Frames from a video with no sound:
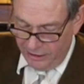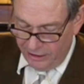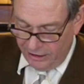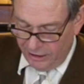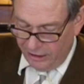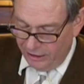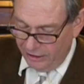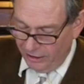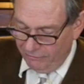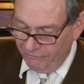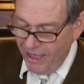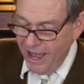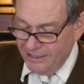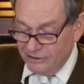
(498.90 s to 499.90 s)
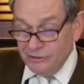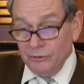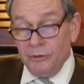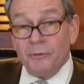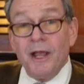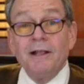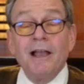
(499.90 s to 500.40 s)
of 8. So
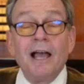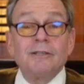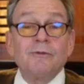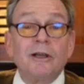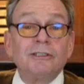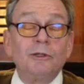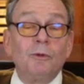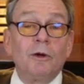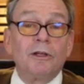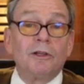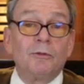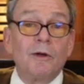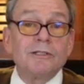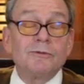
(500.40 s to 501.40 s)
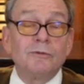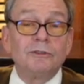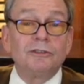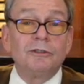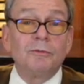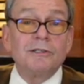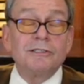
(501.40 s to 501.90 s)
the 8 guys were actually working. The rest
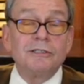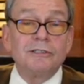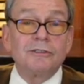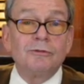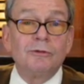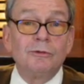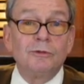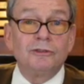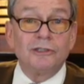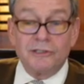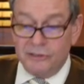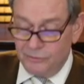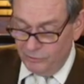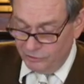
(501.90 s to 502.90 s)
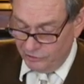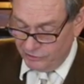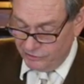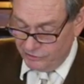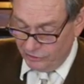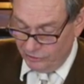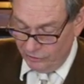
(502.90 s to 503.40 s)
of this crew were
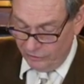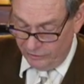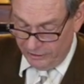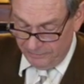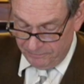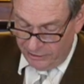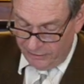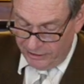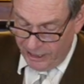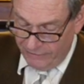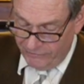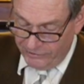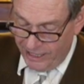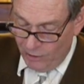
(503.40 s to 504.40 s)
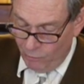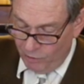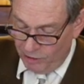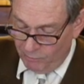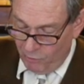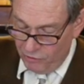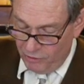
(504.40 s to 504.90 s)
just security. Nearly every day,
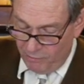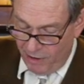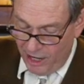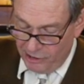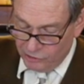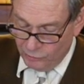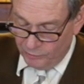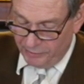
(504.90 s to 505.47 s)
1 or more of the miners would